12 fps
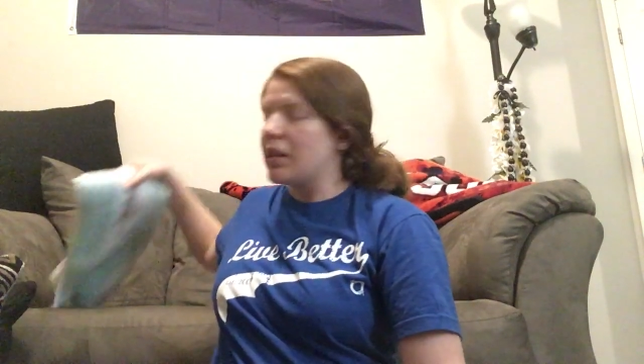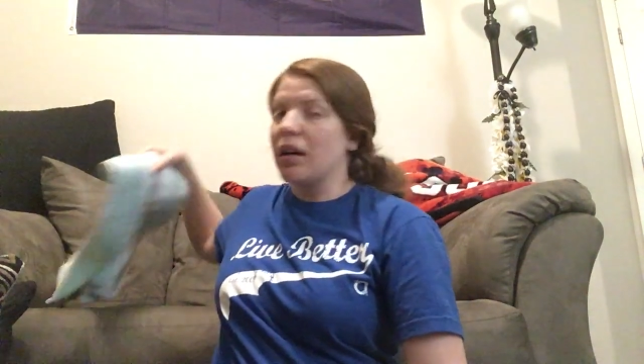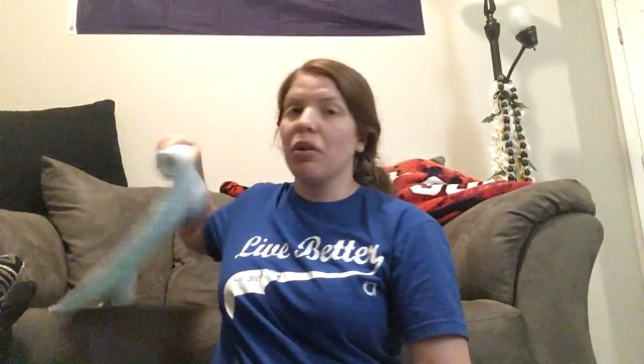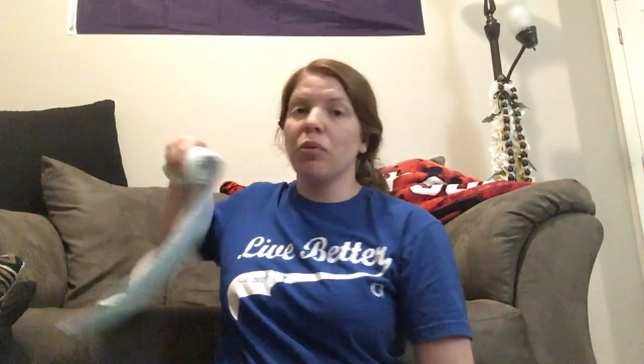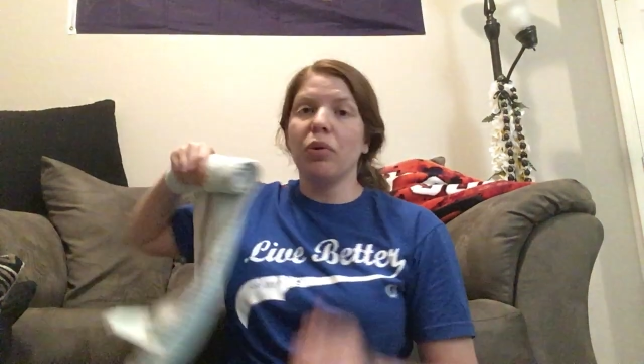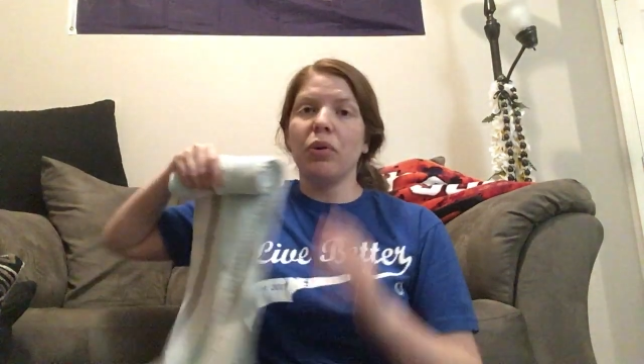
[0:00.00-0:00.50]

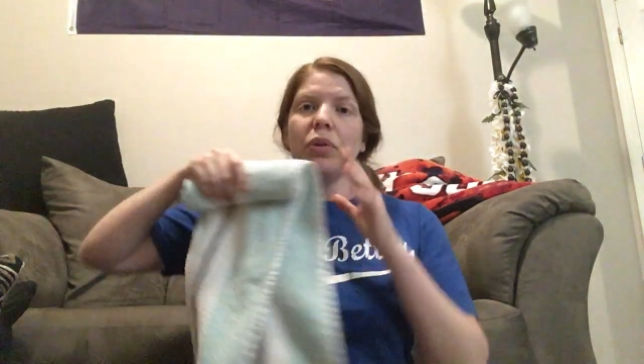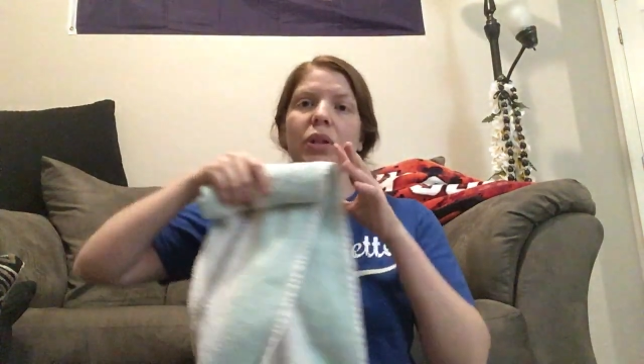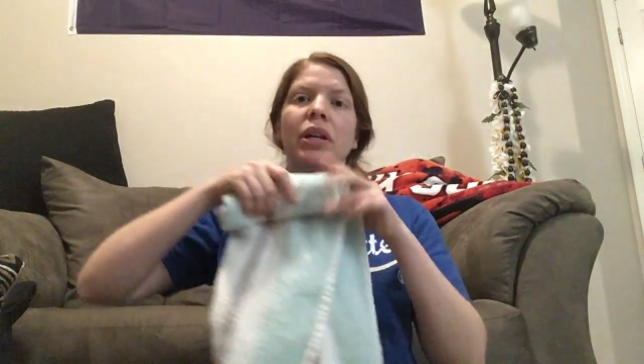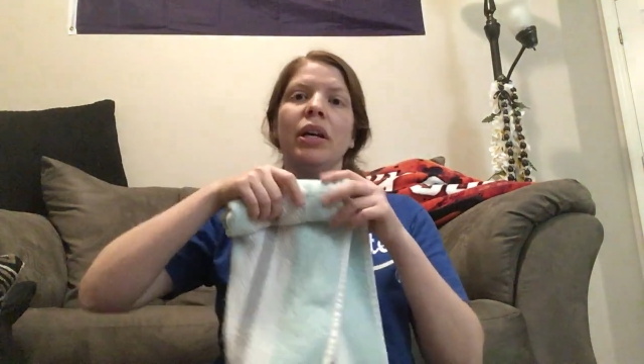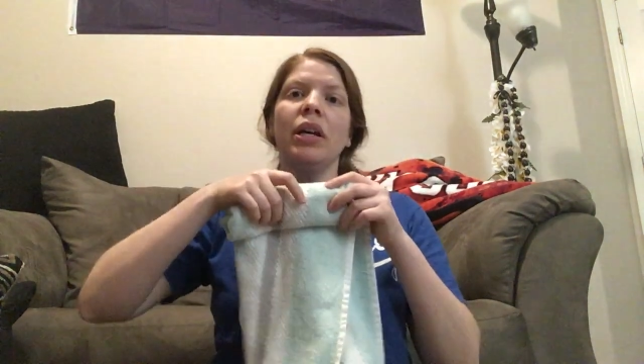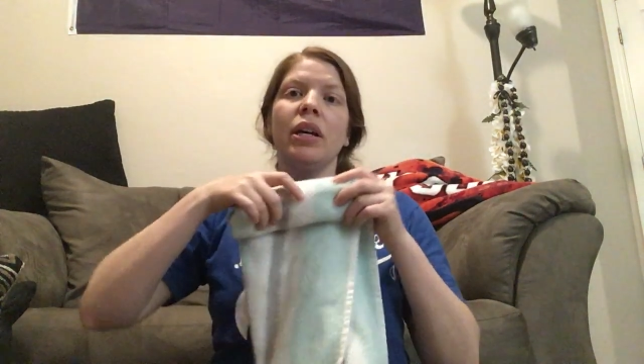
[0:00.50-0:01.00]
towel roll
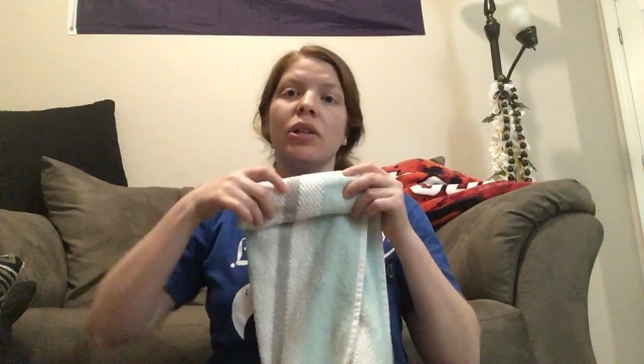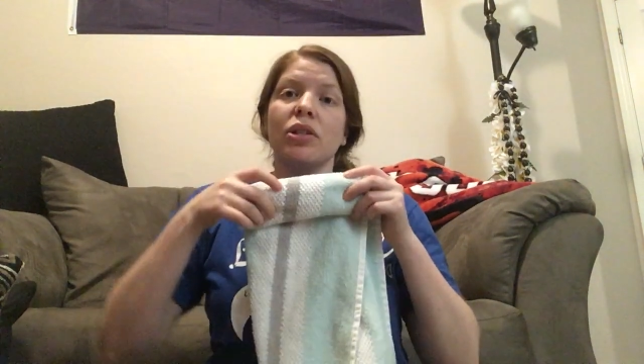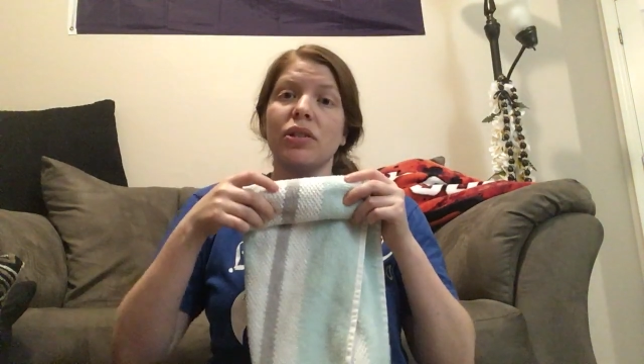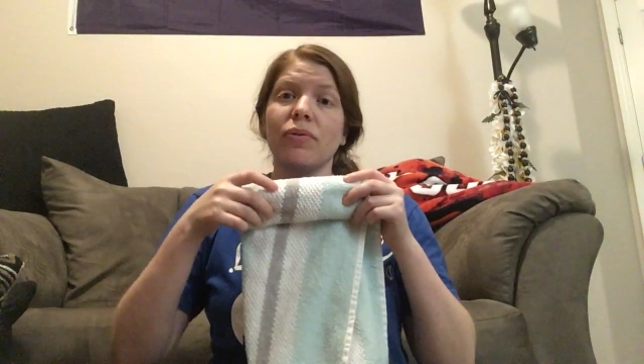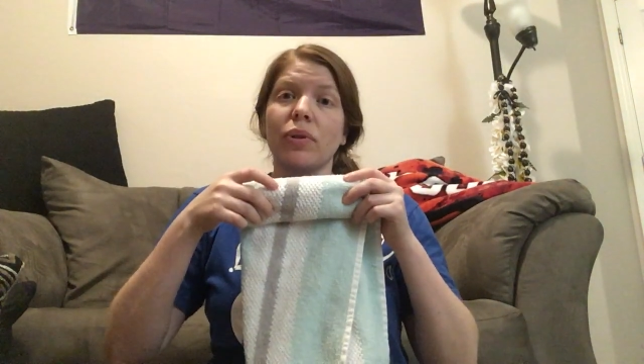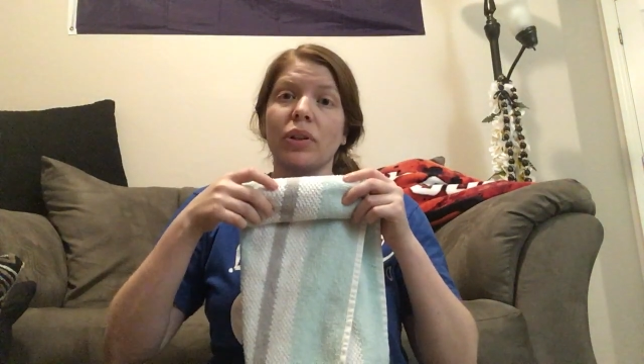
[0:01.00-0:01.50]

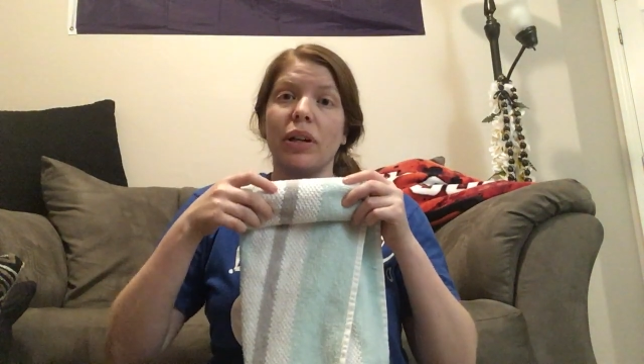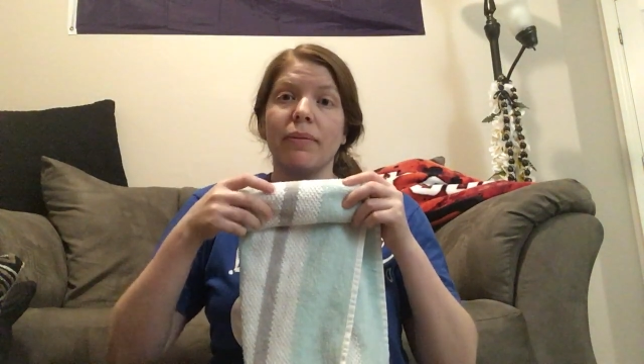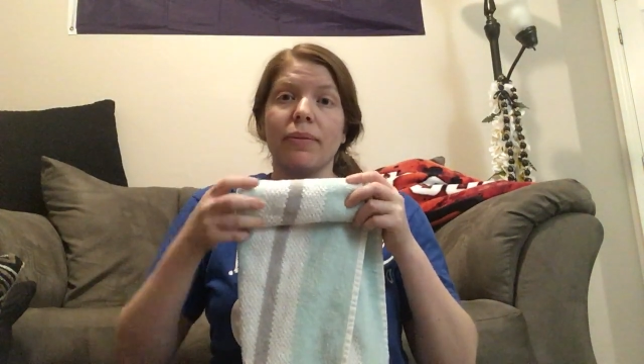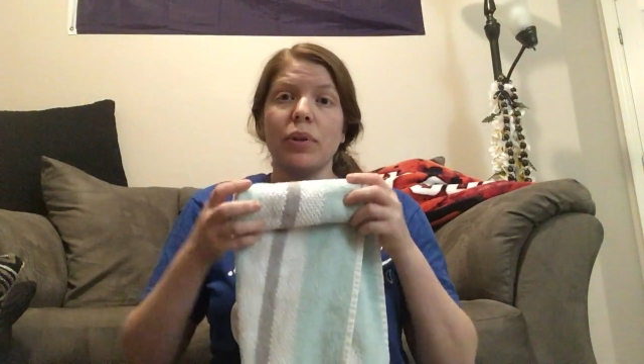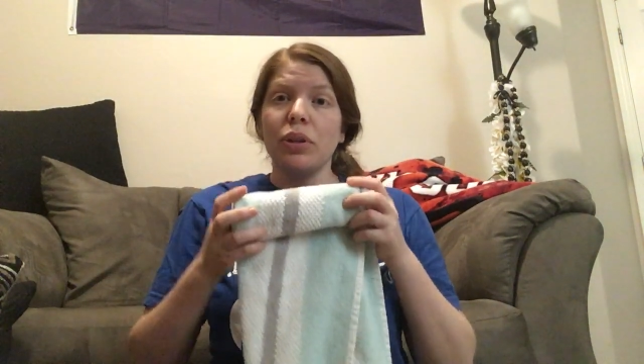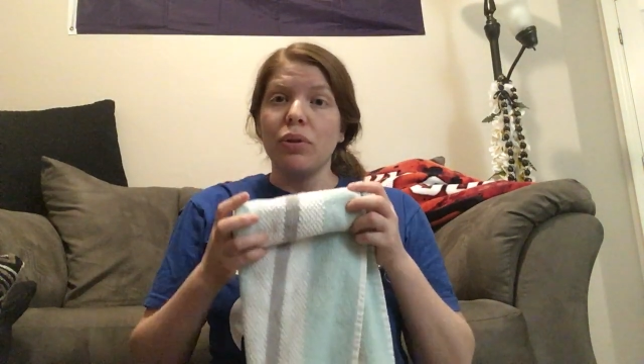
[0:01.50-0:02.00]
just for comfort.